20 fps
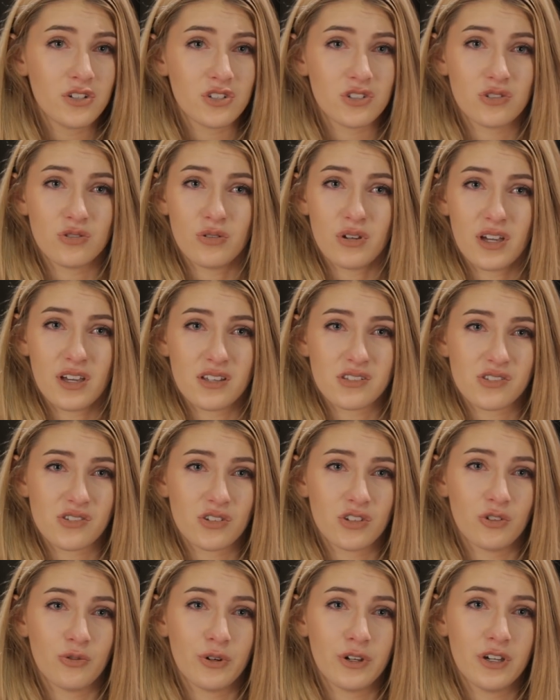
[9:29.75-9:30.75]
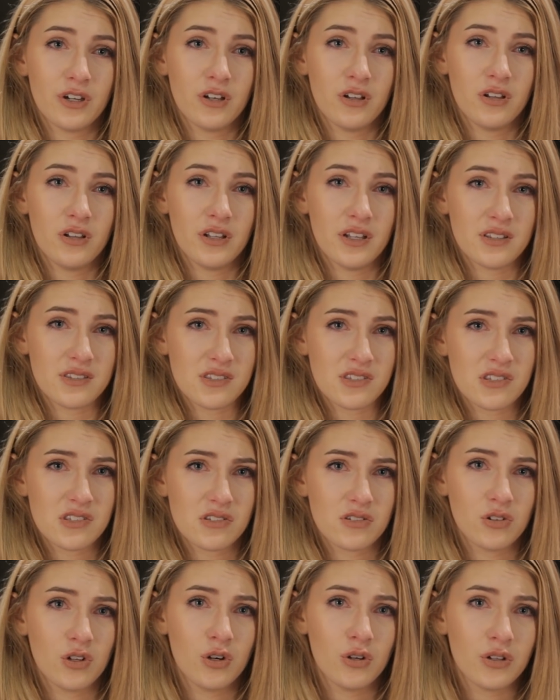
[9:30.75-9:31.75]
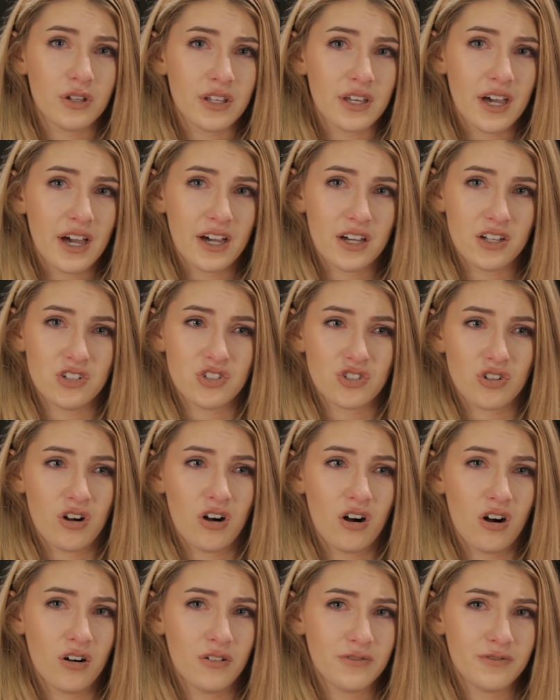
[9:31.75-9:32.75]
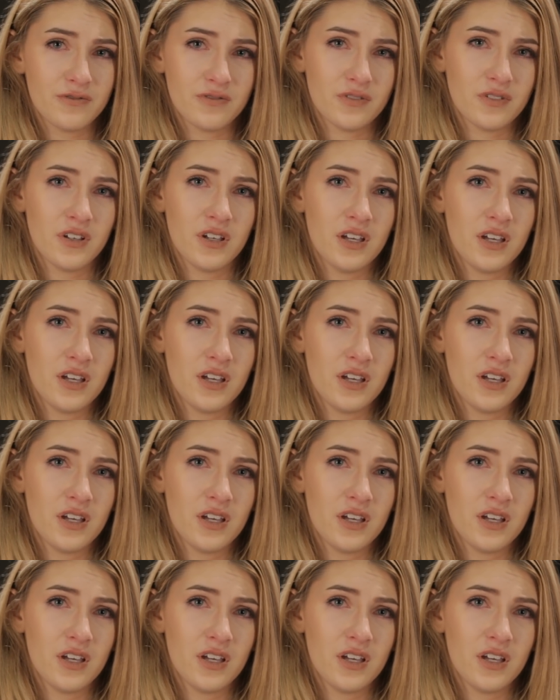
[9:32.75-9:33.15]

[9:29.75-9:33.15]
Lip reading: 2 hands on the wheel, let's slowly edge off.